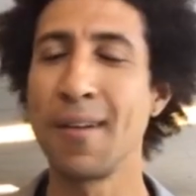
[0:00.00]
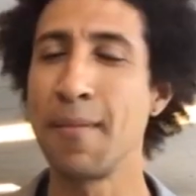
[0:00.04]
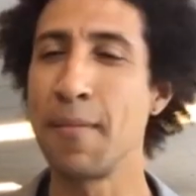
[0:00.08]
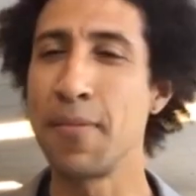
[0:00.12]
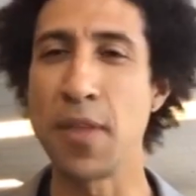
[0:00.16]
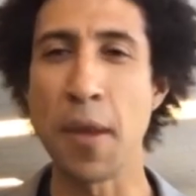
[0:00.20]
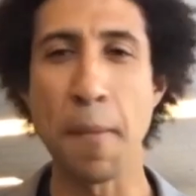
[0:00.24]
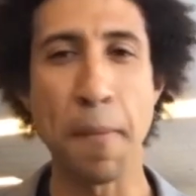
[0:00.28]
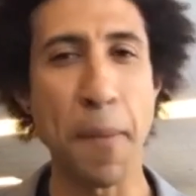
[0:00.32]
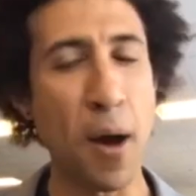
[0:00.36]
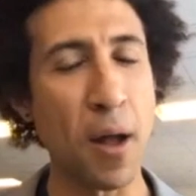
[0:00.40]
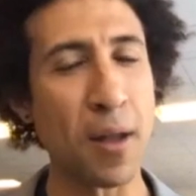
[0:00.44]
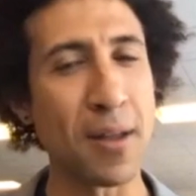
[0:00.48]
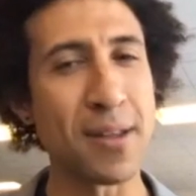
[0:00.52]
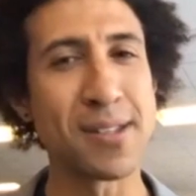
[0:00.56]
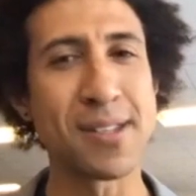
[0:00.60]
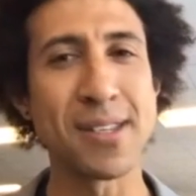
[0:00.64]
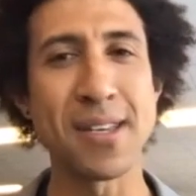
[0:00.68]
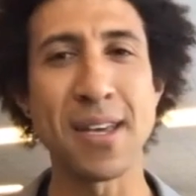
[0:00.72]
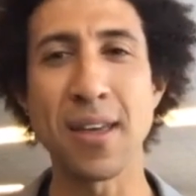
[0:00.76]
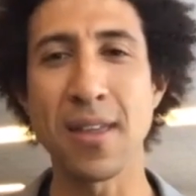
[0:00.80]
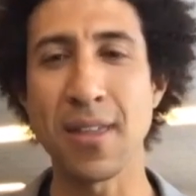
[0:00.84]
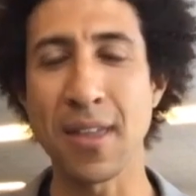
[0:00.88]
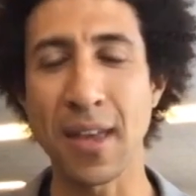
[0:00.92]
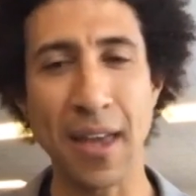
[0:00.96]
the
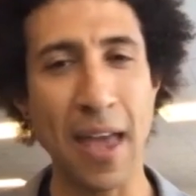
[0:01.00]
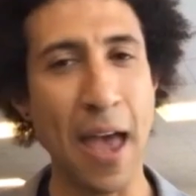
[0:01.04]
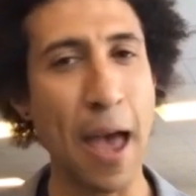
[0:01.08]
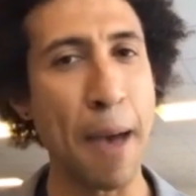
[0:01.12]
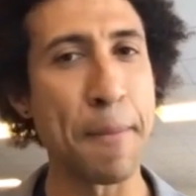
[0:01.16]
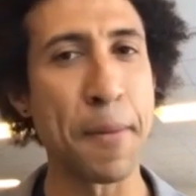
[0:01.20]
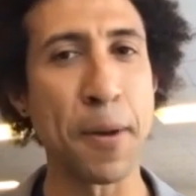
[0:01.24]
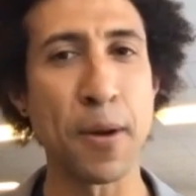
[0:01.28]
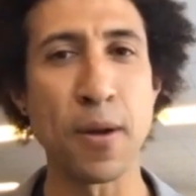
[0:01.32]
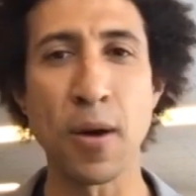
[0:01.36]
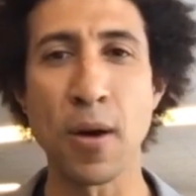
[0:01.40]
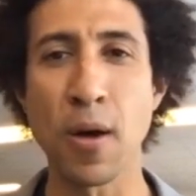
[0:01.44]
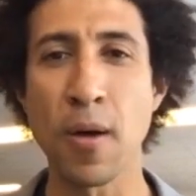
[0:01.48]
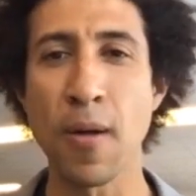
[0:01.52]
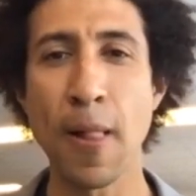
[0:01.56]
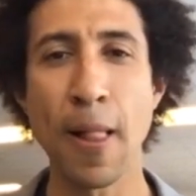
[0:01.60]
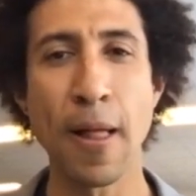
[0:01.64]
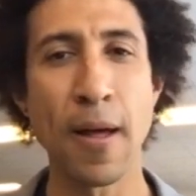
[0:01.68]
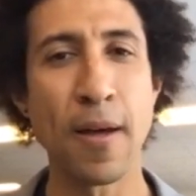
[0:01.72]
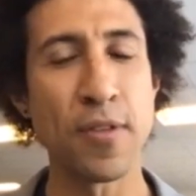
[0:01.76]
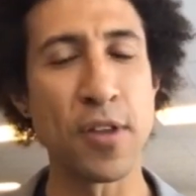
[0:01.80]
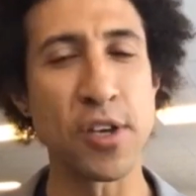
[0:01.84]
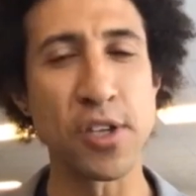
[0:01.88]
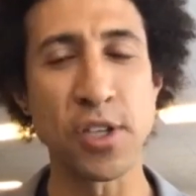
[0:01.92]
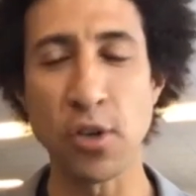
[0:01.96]
policy, the capital,
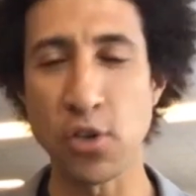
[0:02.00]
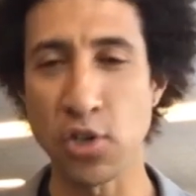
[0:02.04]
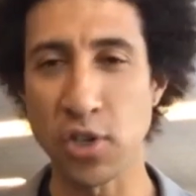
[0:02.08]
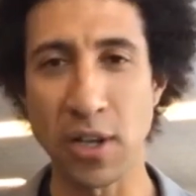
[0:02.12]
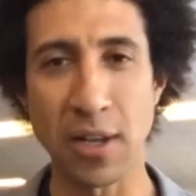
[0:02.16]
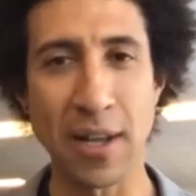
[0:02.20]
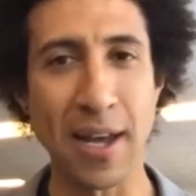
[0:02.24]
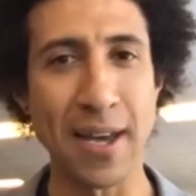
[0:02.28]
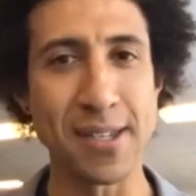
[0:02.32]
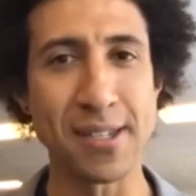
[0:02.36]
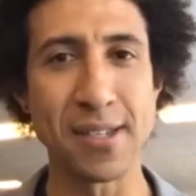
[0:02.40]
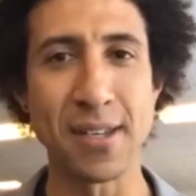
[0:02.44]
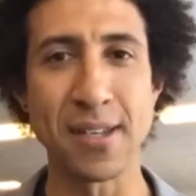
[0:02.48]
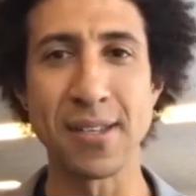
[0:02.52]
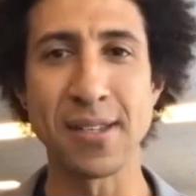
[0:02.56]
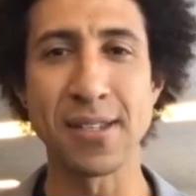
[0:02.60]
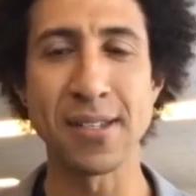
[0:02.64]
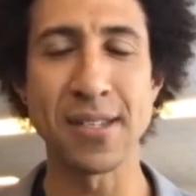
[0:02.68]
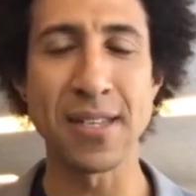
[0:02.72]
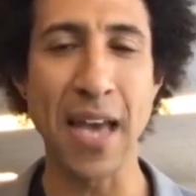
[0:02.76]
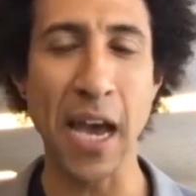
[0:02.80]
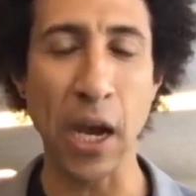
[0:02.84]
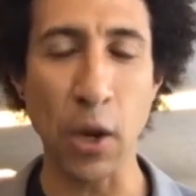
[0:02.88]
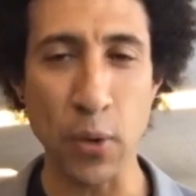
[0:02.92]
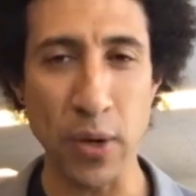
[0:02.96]
the social license,
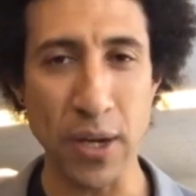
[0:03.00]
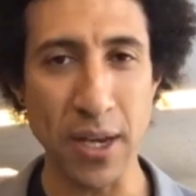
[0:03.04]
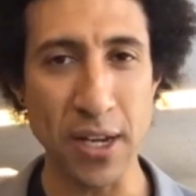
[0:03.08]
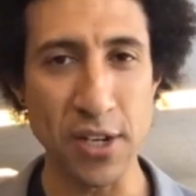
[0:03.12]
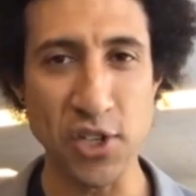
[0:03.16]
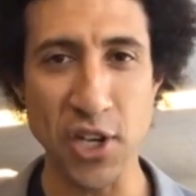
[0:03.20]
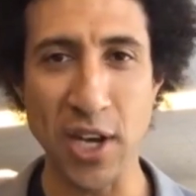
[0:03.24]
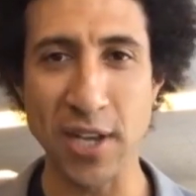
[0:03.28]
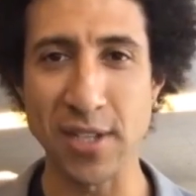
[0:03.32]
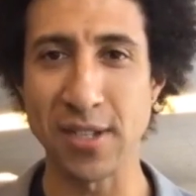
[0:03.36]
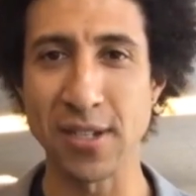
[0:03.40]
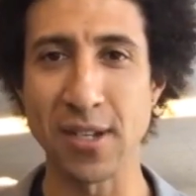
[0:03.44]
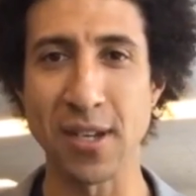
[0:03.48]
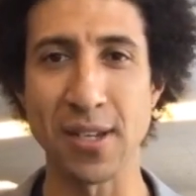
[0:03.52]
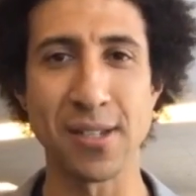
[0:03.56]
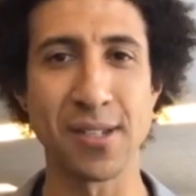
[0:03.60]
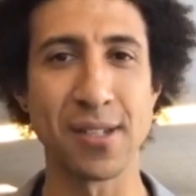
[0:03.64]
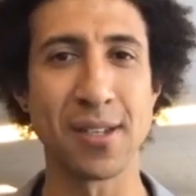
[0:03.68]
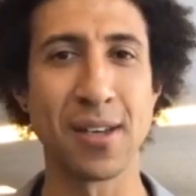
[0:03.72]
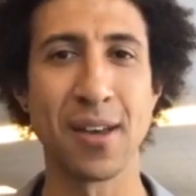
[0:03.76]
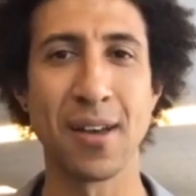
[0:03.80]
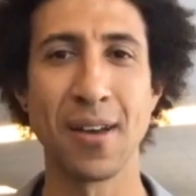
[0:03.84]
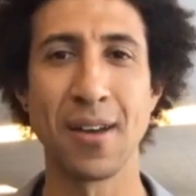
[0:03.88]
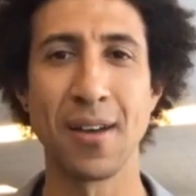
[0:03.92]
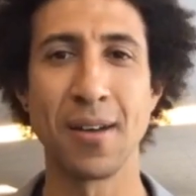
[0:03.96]
the equity and justice,
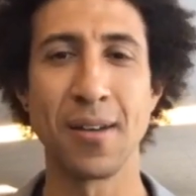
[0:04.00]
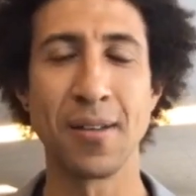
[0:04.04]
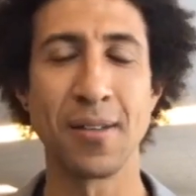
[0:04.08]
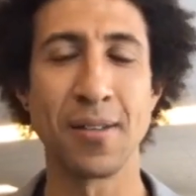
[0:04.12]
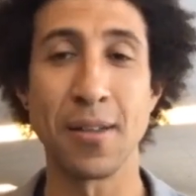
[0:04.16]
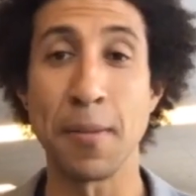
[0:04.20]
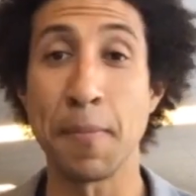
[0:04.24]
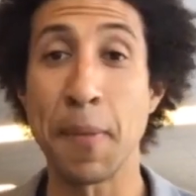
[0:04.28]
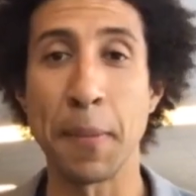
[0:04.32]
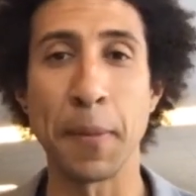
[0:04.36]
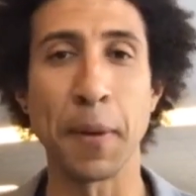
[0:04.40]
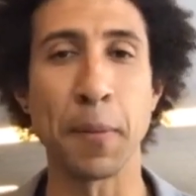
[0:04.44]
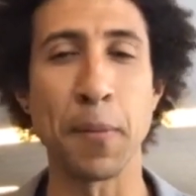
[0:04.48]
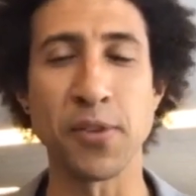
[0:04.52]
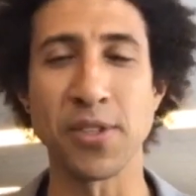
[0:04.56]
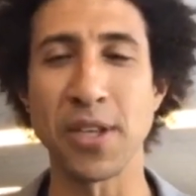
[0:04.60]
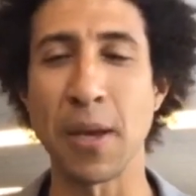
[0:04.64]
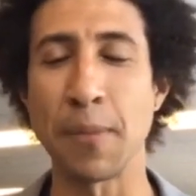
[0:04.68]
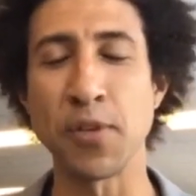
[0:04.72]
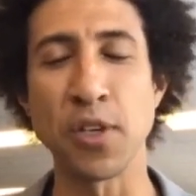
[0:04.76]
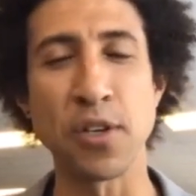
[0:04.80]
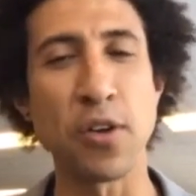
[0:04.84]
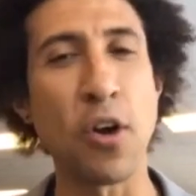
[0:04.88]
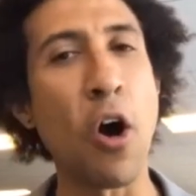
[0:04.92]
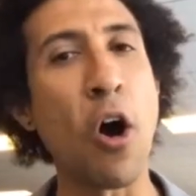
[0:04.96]
the public
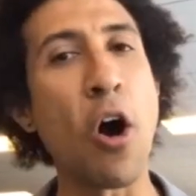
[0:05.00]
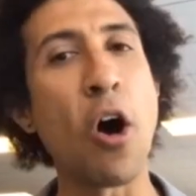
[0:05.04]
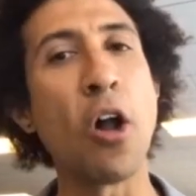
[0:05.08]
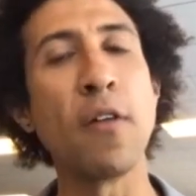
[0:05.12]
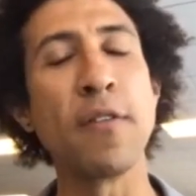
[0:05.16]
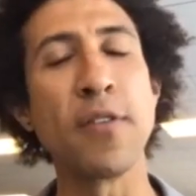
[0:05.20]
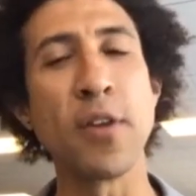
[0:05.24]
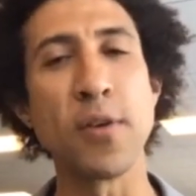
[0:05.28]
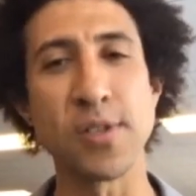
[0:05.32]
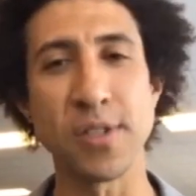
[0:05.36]
perception, all of those